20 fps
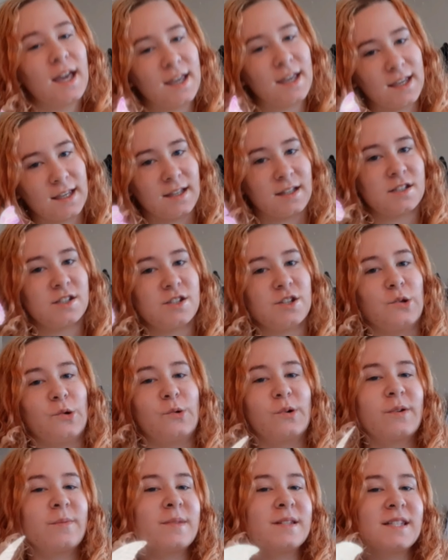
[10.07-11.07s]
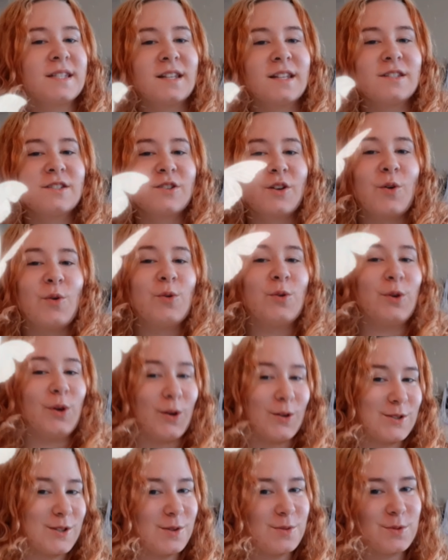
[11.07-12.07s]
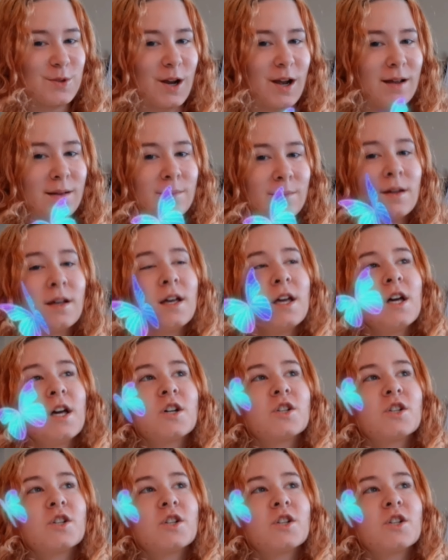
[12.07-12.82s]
and you don't want to miss it, so go subscribe.